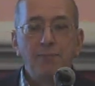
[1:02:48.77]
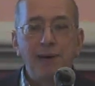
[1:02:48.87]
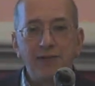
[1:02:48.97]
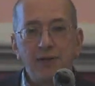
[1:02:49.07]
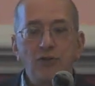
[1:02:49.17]

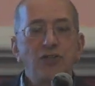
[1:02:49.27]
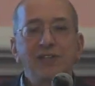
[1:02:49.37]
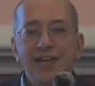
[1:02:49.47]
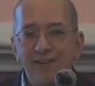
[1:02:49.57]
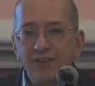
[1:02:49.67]

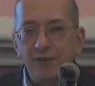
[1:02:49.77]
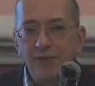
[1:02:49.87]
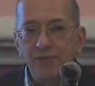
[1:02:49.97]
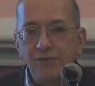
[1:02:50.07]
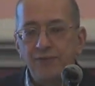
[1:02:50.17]
pathological
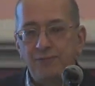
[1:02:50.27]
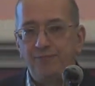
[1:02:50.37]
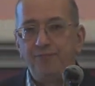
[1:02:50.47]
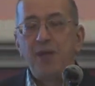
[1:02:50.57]
evidence.